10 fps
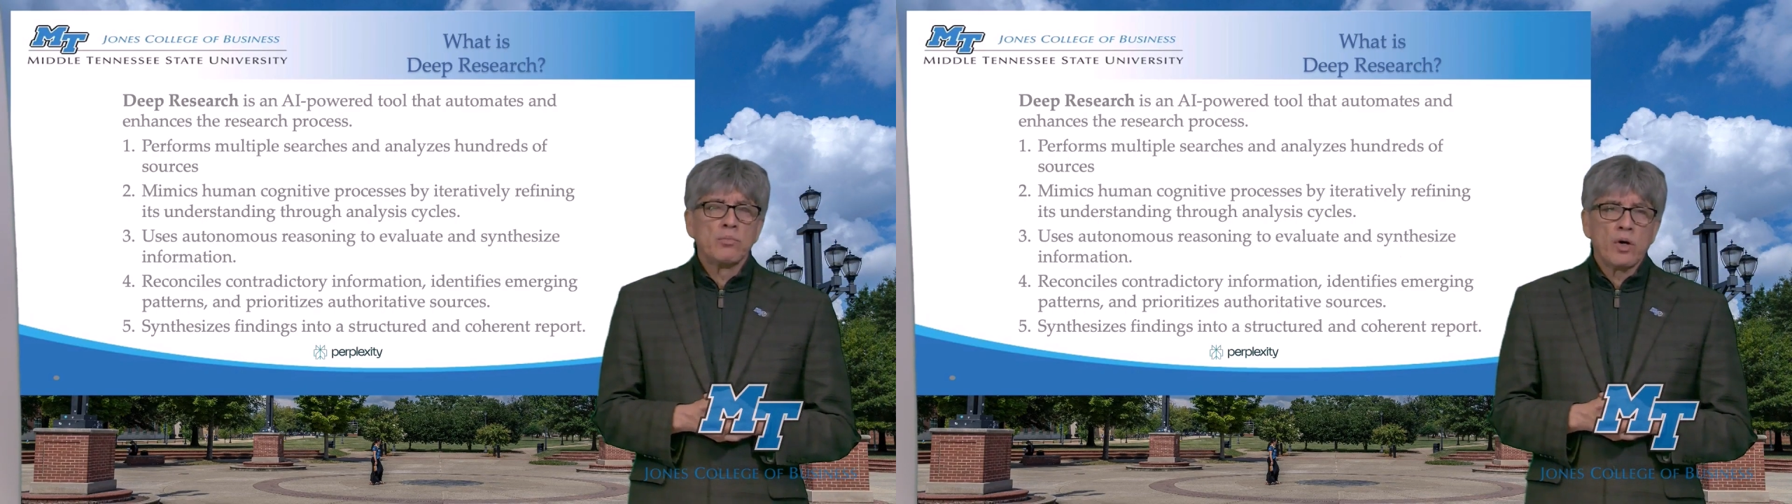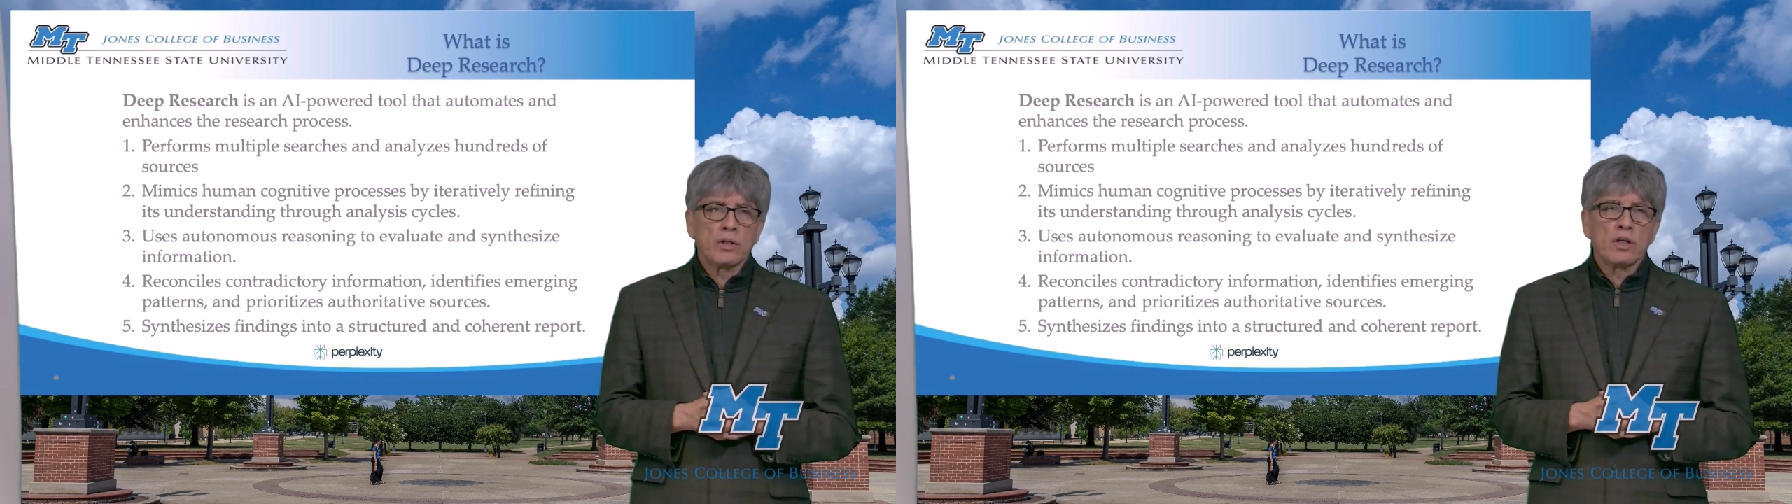
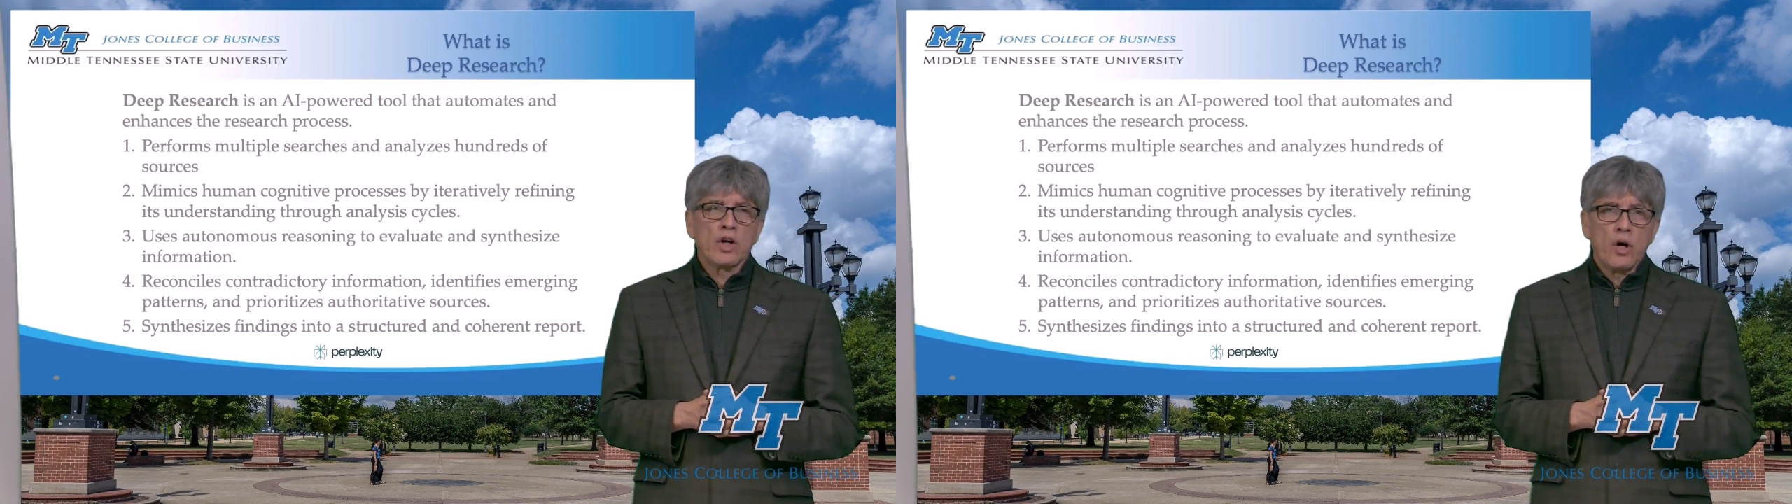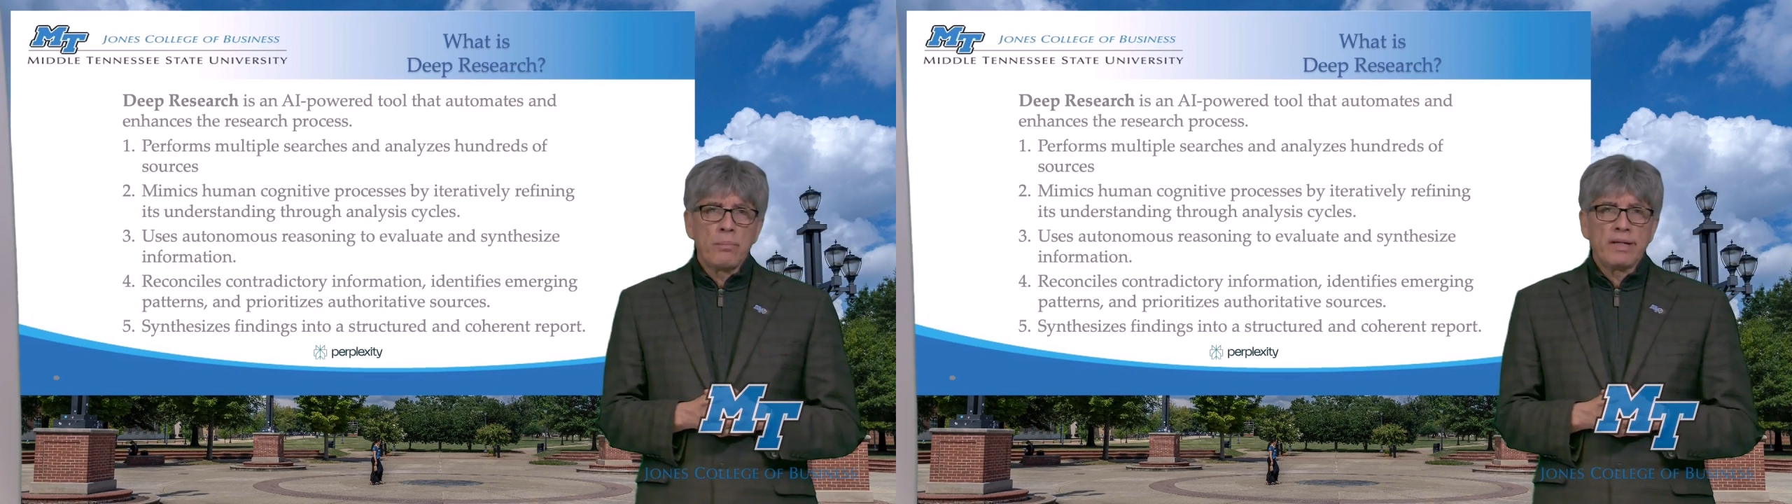model
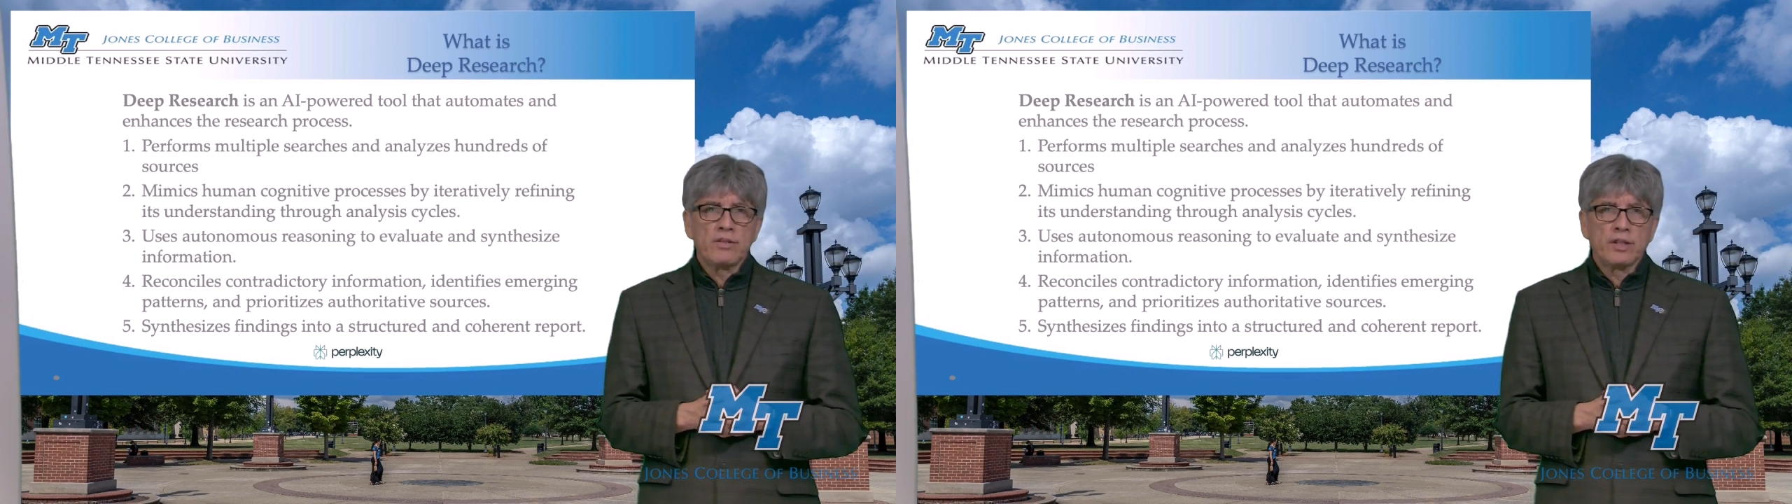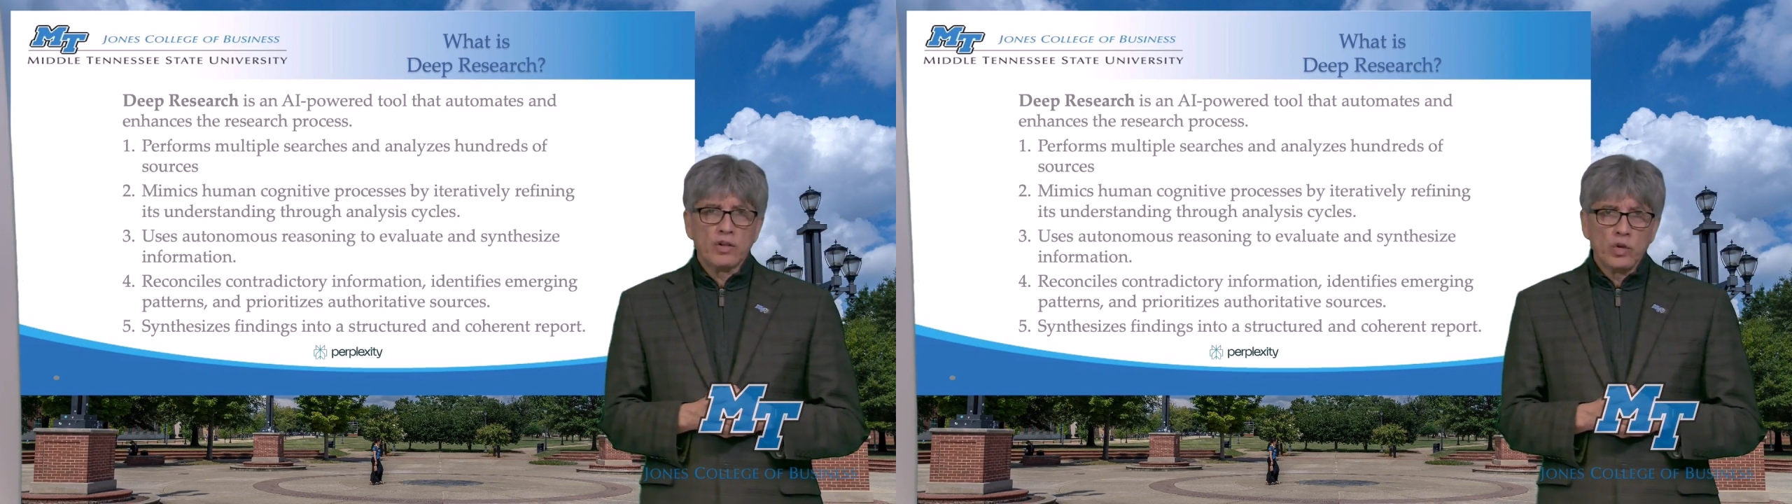
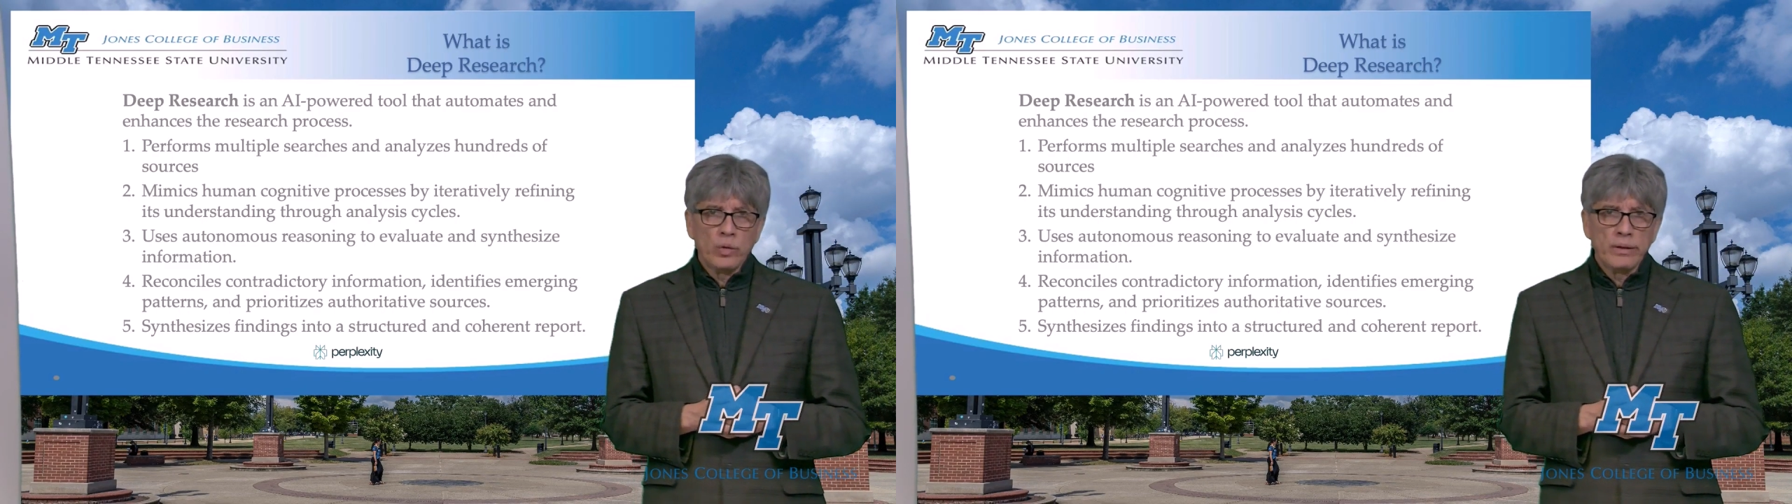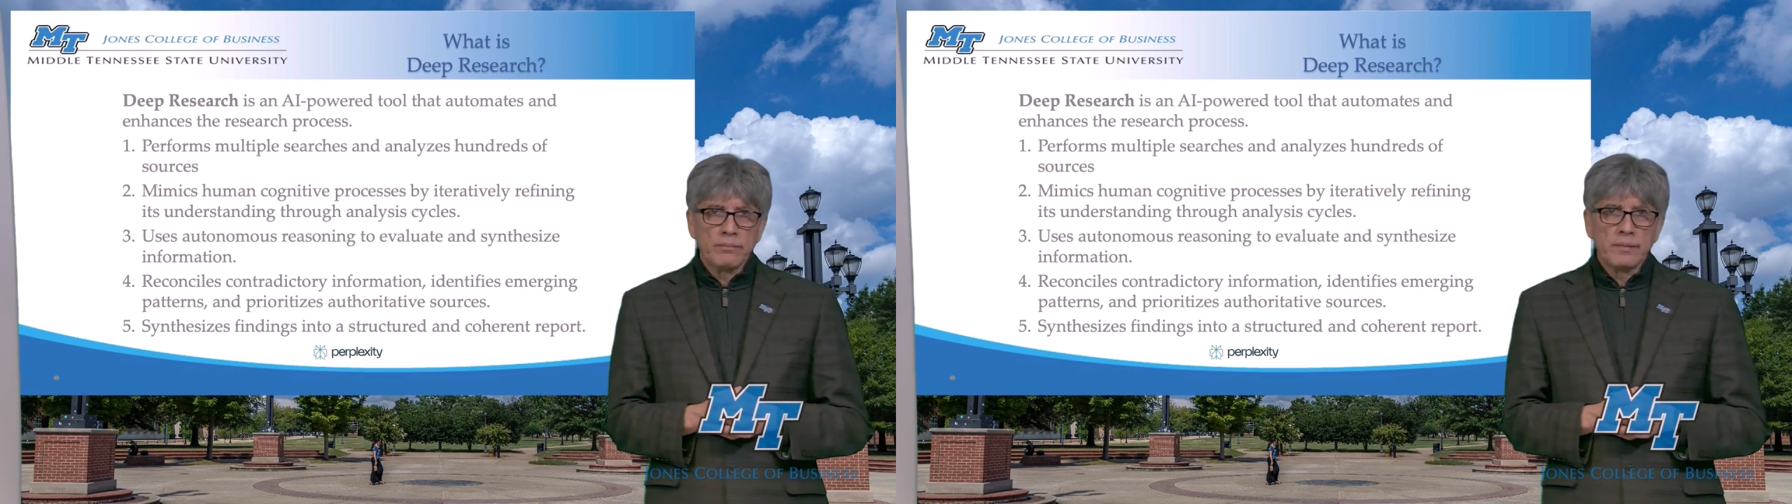companies are
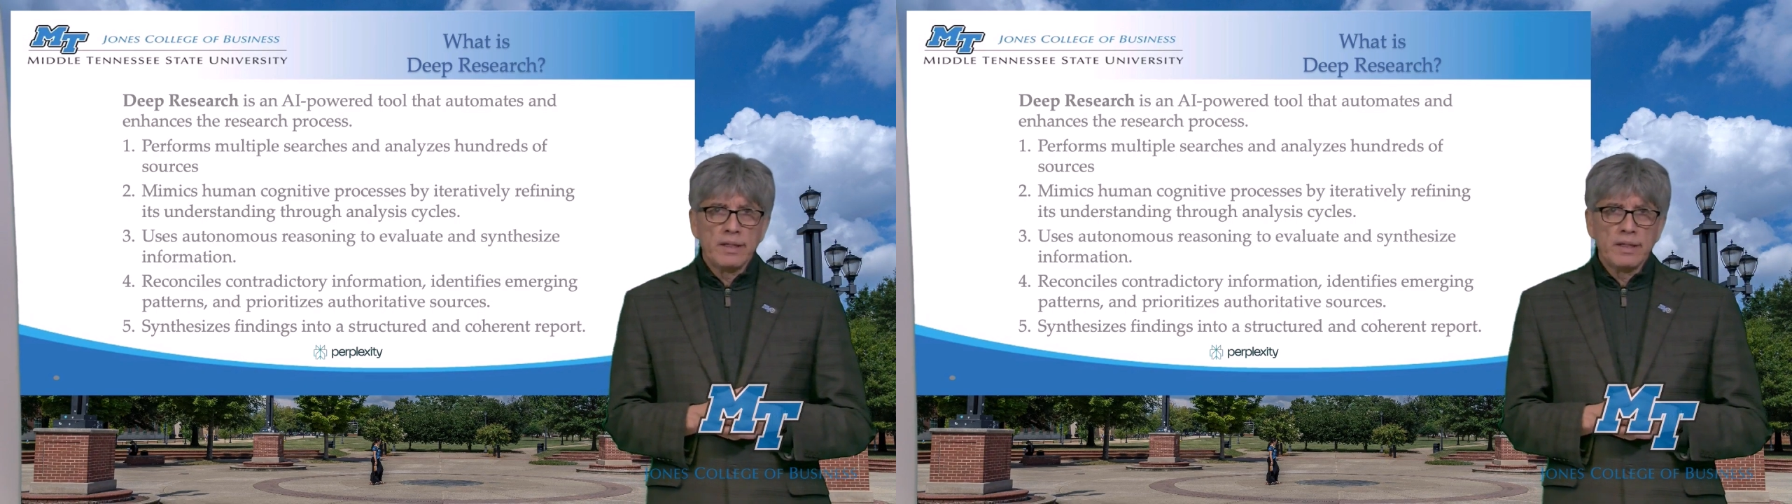doing